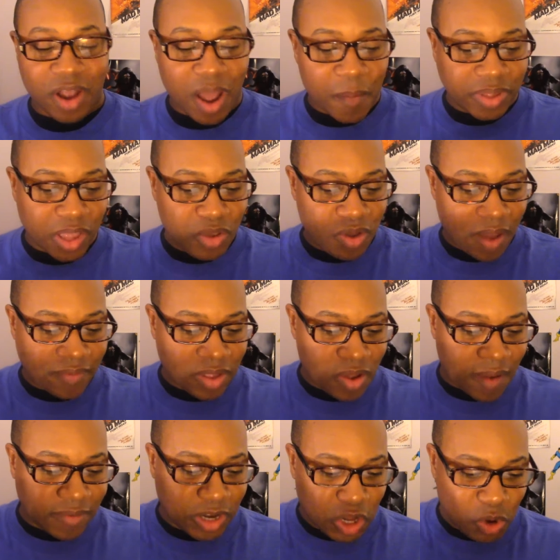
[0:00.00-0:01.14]
then you
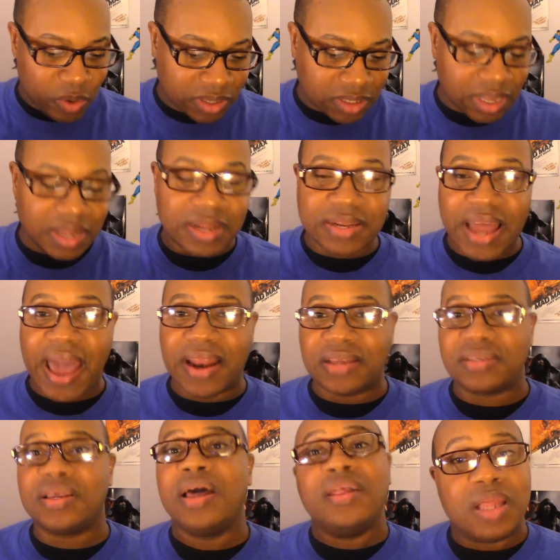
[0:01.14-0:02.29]
have Lewis and
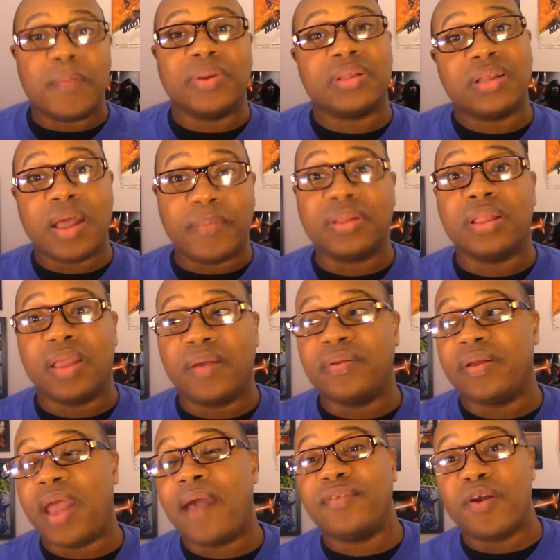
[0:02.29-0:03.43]
Gladys, but
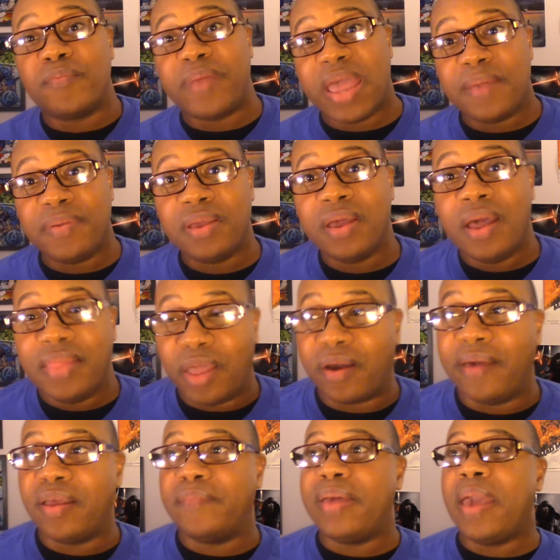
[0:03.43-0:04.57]
they have their baby. They're gonna
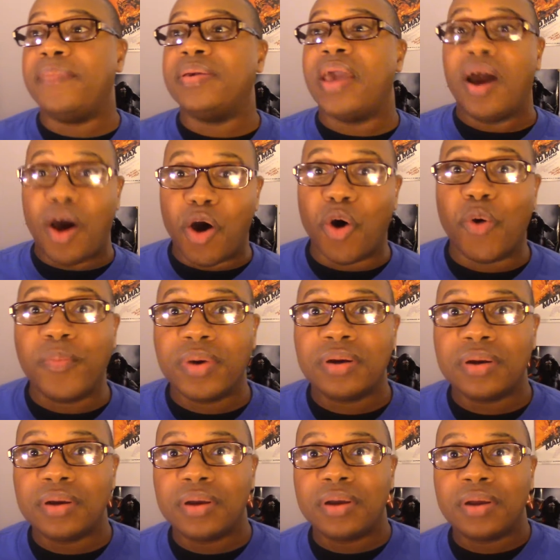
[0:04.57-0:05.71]
have their baby at home.
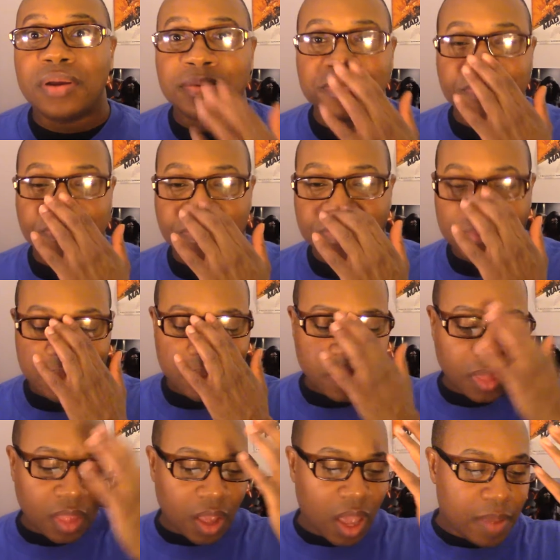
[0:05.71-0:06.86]

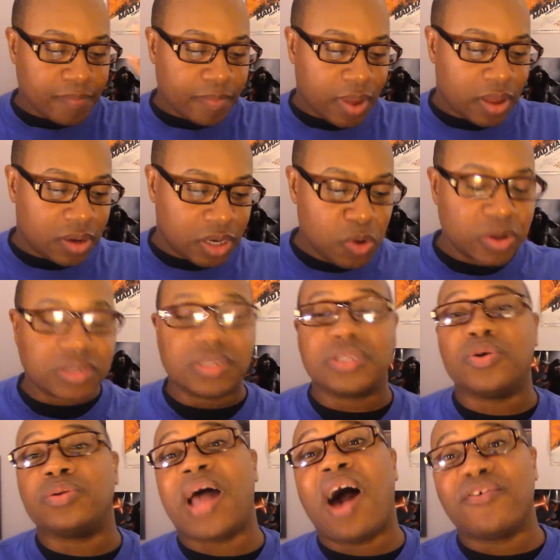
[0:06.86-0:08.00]
And Lewis is
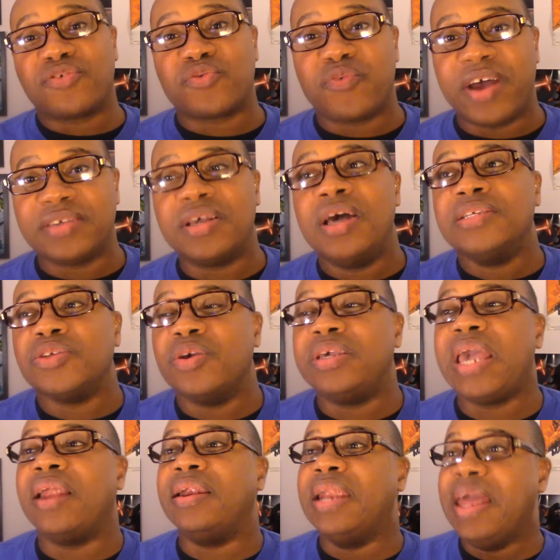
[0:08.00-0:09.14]
on house arrest, so he
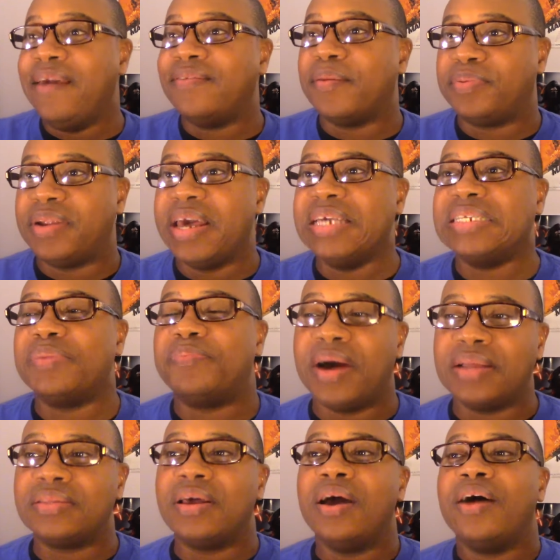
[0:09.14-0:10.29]
can't leave the place.
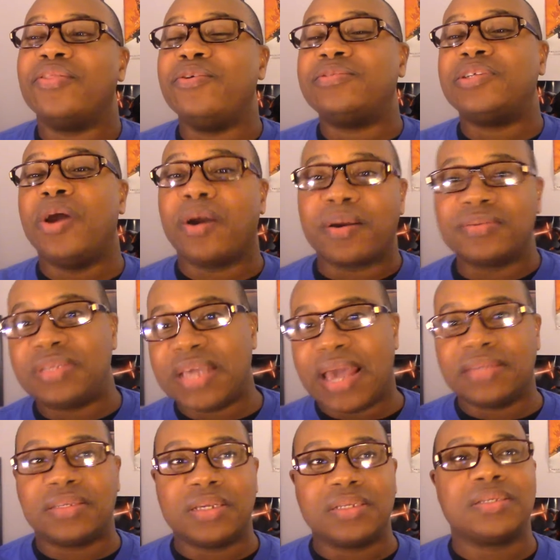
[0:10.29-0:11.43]
But through
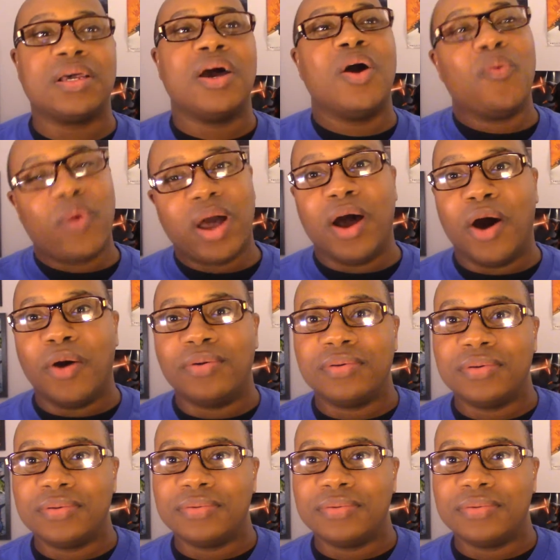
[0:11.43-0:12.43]
circumstances, well,